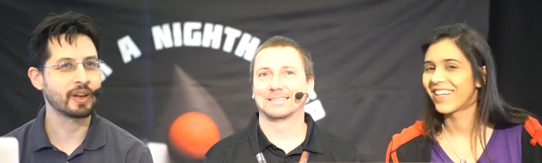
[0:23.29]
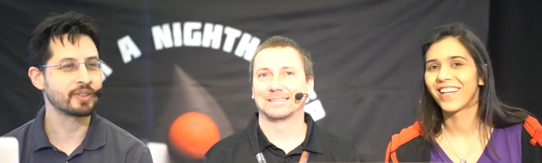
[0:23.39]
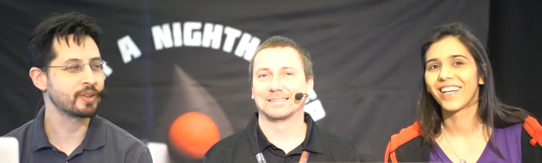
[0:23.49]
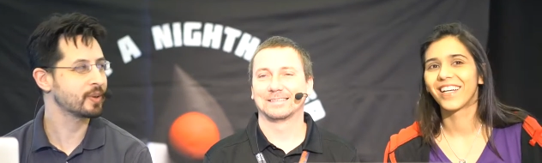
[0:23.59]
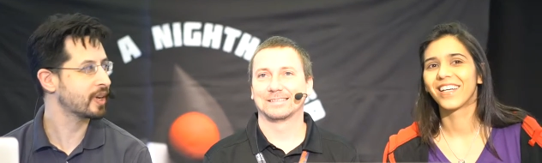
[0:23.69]

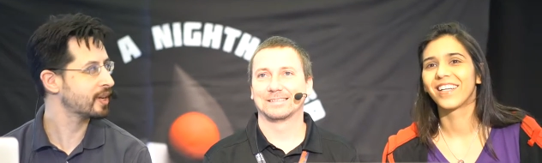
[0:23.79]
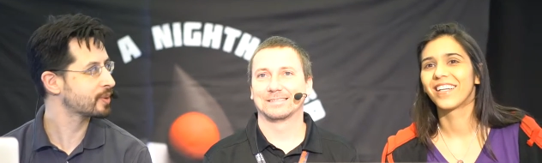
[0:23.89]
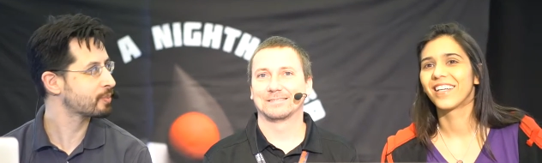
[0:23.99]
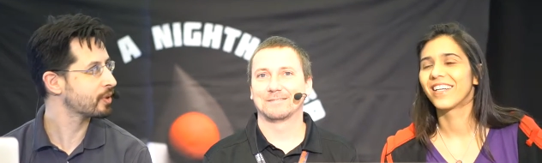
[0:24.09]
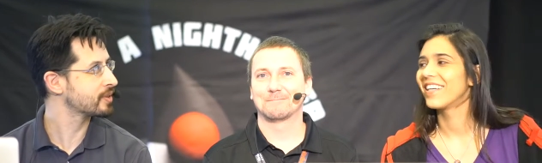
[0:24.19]
Speaker 1: see you
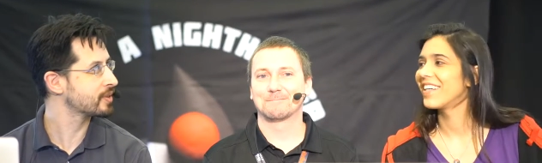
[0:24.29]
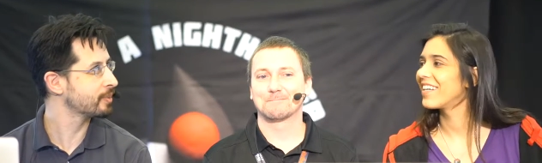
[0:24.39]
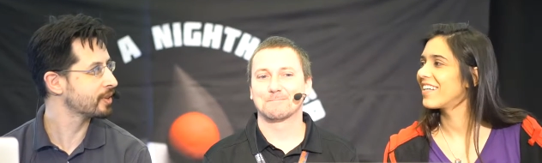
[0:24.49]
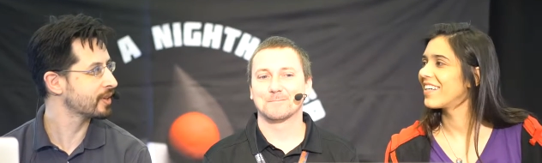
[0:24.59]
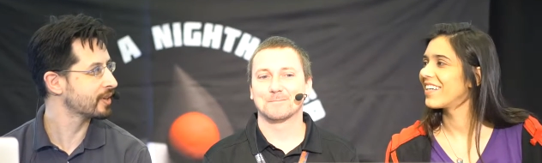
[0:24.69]
guys brought
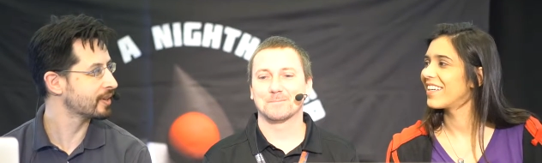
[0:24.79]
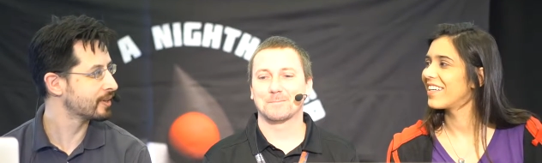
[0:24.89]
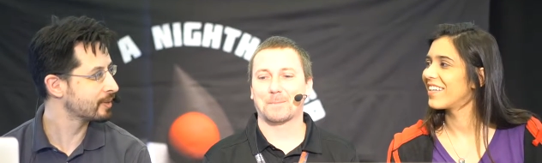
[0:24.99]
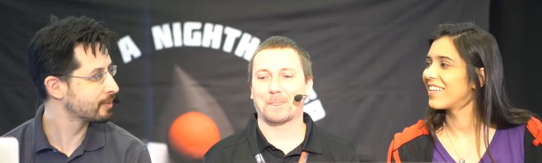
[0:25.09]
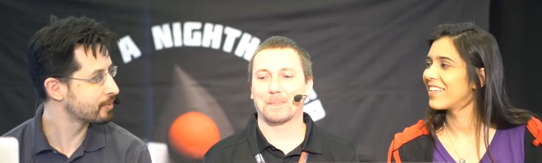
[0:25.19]
some of
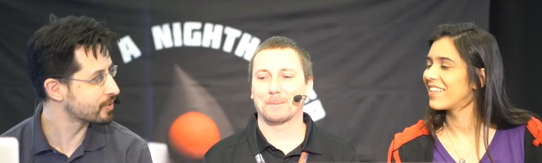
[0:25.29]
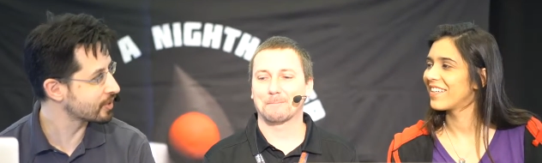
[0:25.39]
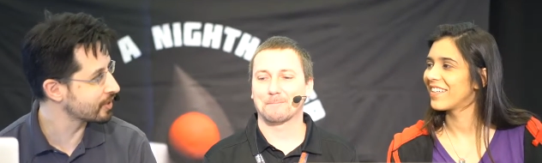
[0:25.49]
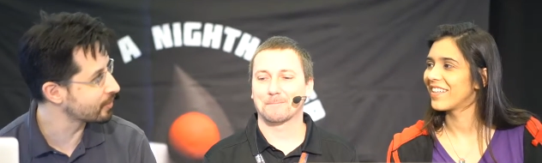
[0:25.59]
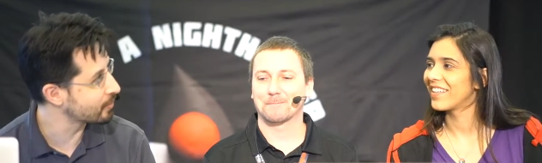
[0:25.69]
the
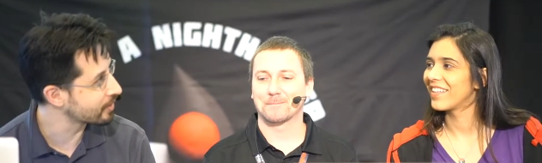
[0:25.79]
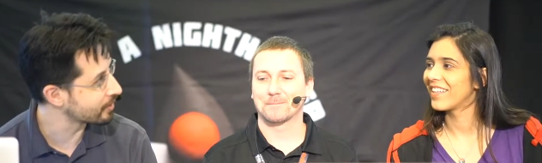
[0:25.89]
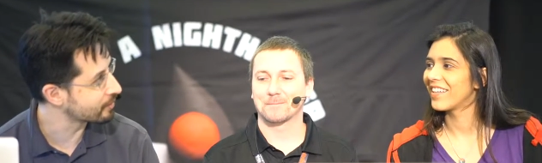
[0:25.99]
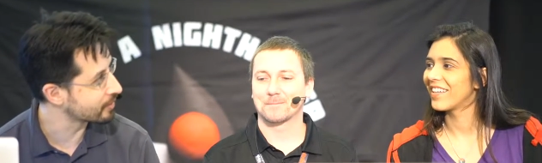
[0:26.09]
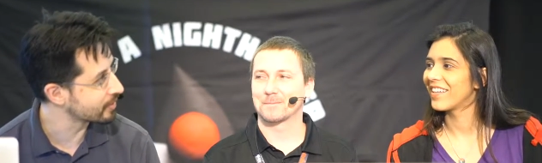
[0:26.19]
Brazilian
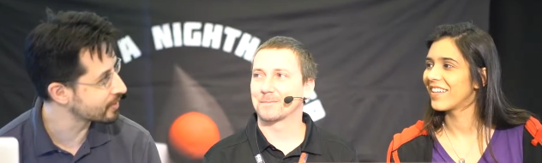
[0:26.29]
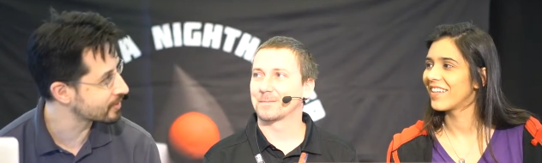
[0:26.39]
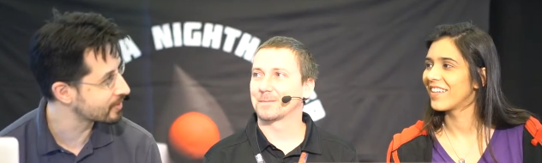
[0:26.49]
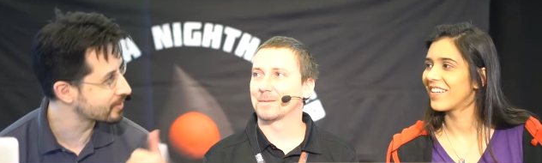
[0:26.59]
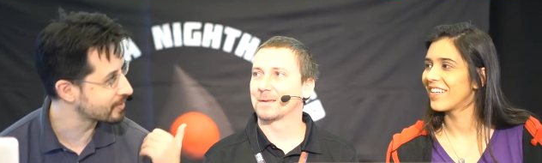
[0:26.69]
weather for
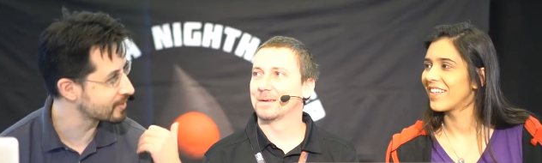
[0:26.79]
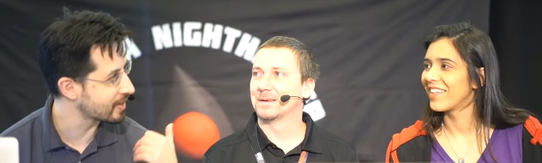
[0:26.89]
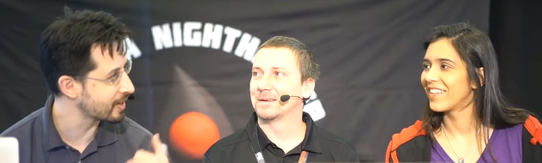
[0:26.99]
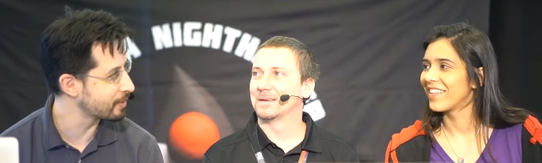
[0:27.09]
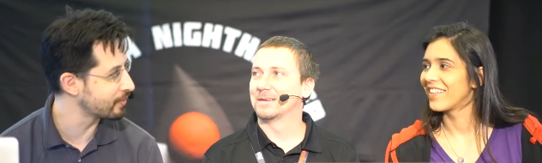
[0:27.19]
this
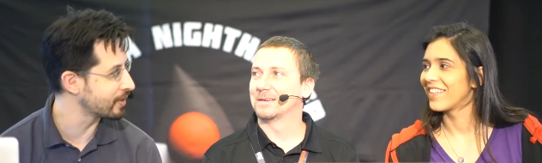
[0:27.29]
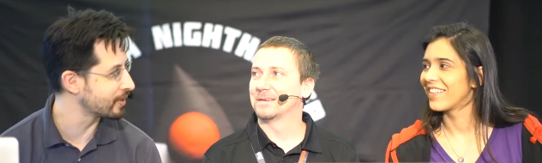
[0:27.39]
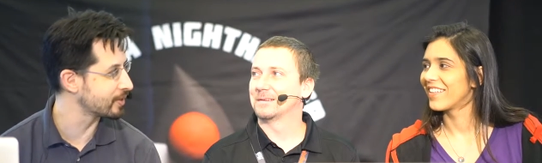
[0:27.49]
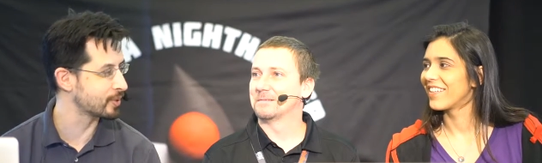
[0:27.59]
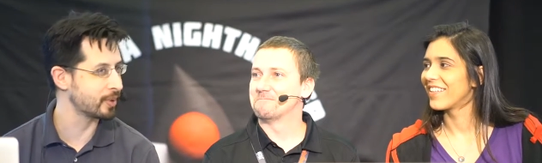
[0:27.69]
time of year
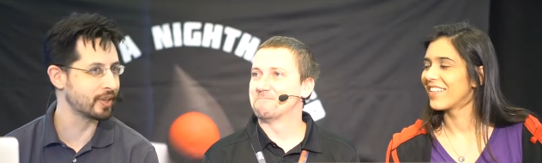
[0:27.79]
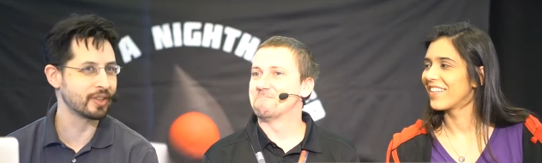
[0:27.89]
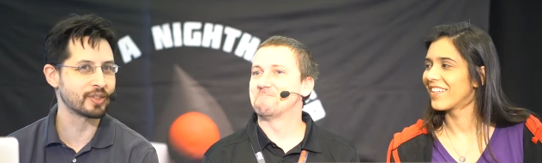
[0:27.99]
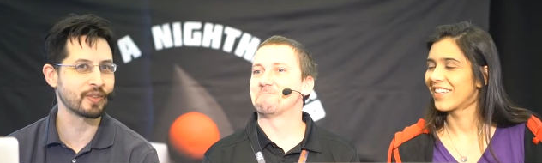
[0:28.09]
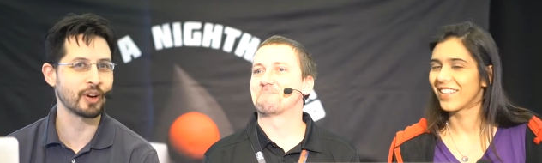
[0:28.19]
in Sweden.
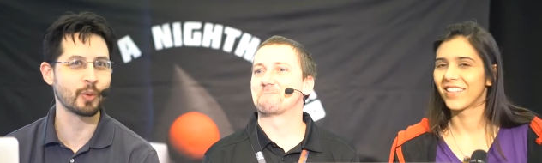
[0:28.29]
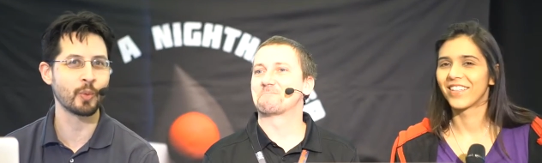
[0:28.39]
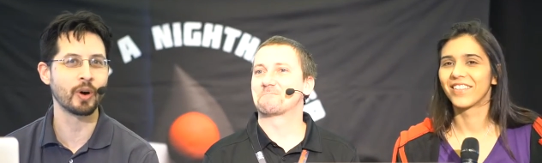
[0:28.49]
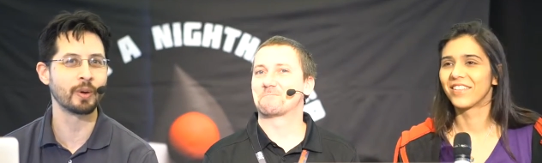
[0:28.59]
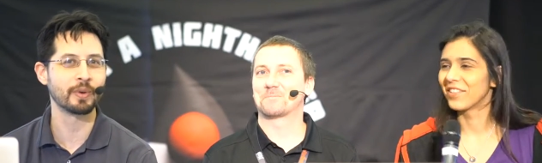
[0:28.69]
It's very
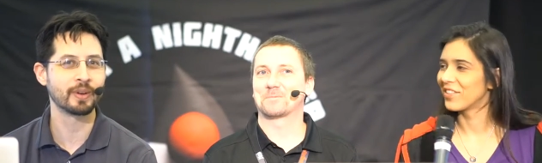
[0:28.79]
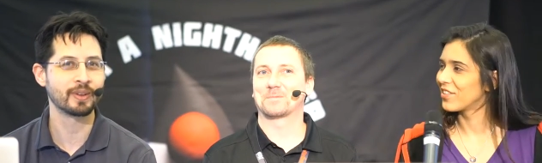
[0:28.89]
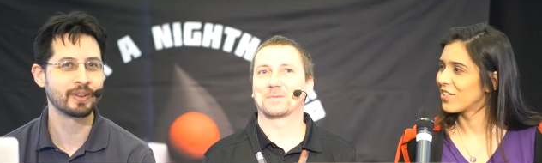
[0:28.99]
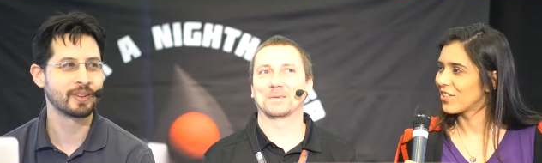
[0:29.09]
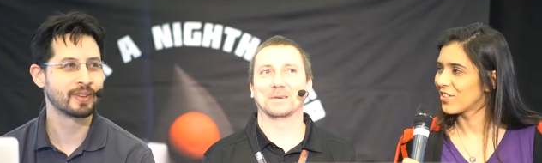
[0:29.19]
warm.
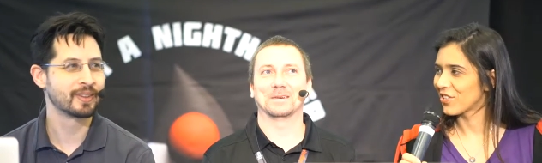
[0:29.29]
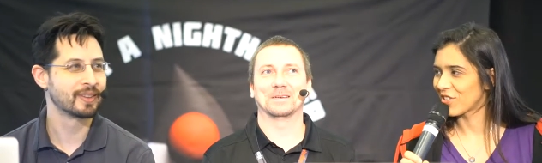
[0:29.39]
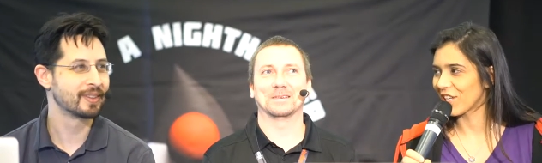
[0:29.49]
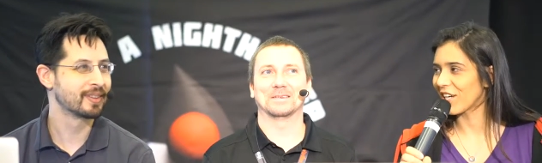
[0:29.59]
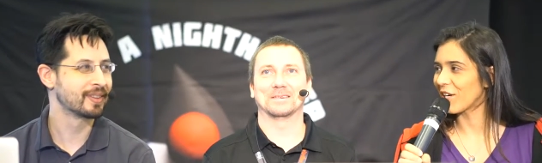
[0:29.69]

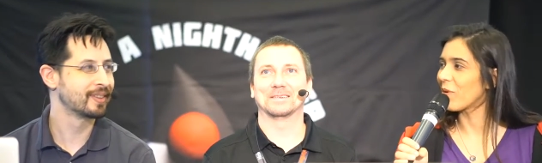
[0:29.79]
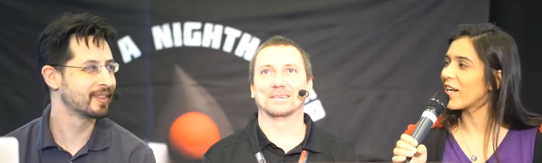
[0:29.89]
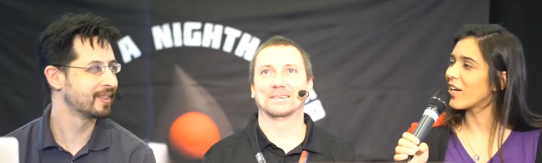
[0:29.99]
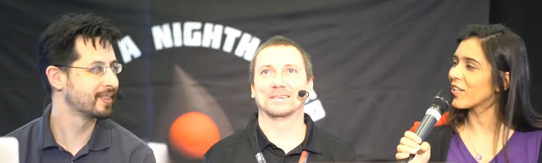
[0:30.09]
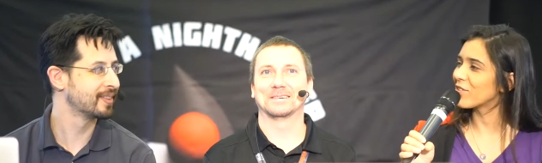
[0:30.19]
Speaker 2: Sure. Why
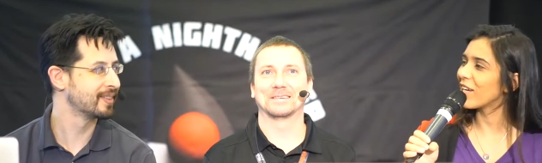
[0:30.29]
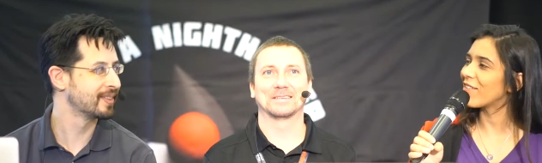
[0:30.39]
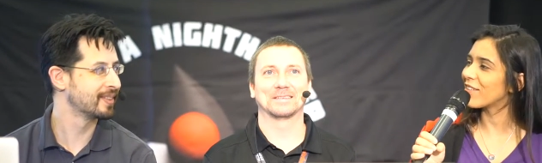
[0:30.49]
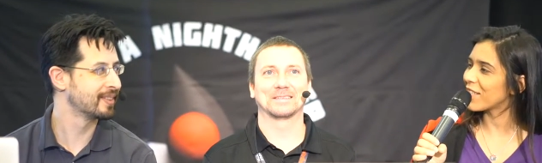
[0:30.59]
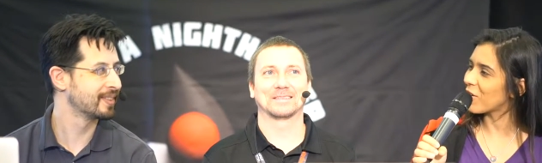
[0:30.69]
not to
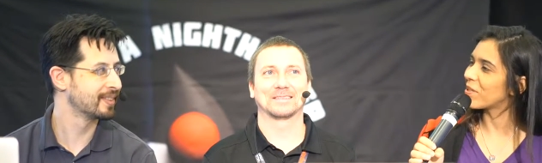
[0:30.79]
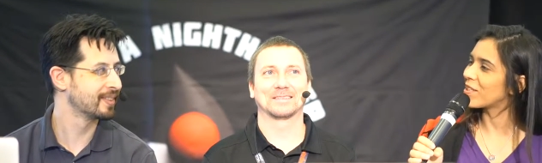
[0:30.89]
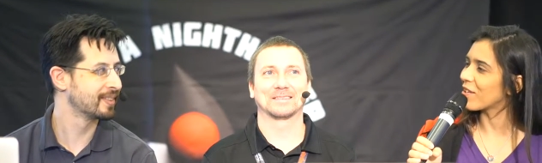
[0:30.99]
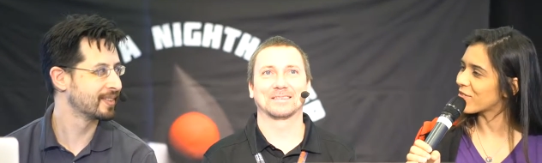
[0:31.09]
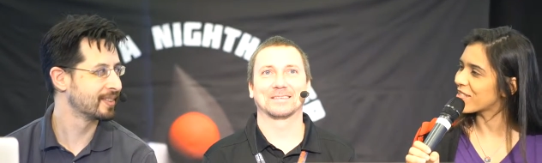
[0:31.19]
have a little
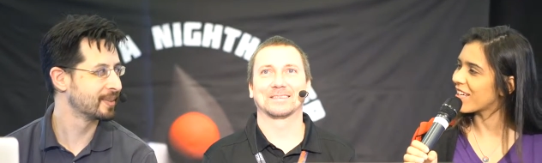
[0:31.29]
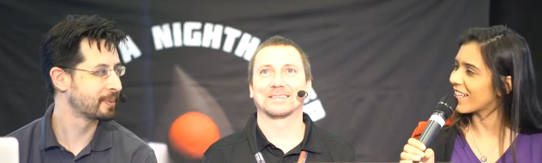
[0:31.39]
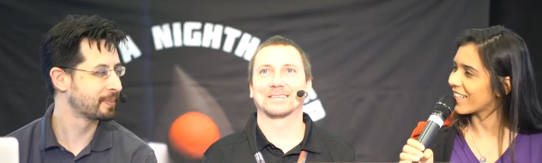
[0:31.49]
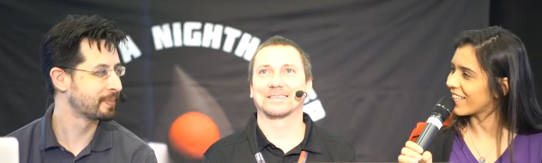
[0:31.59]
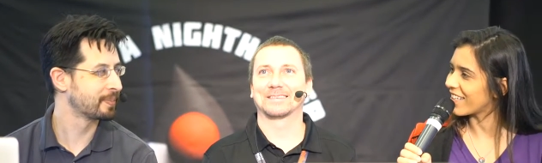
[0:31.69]
bit of
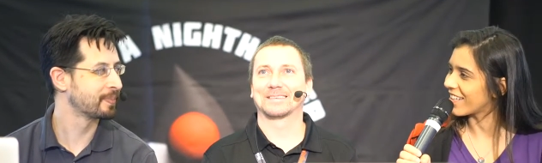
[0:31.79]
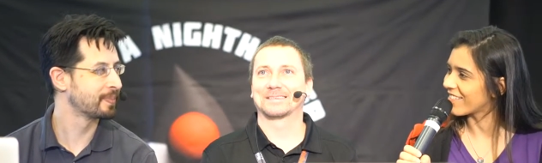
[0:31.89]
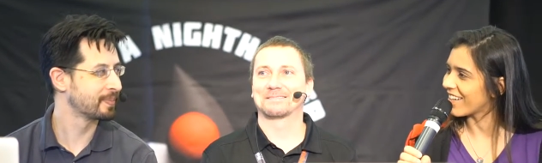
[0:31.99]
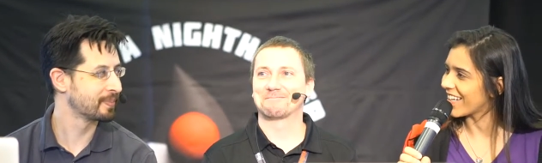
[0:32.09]
sun here, right?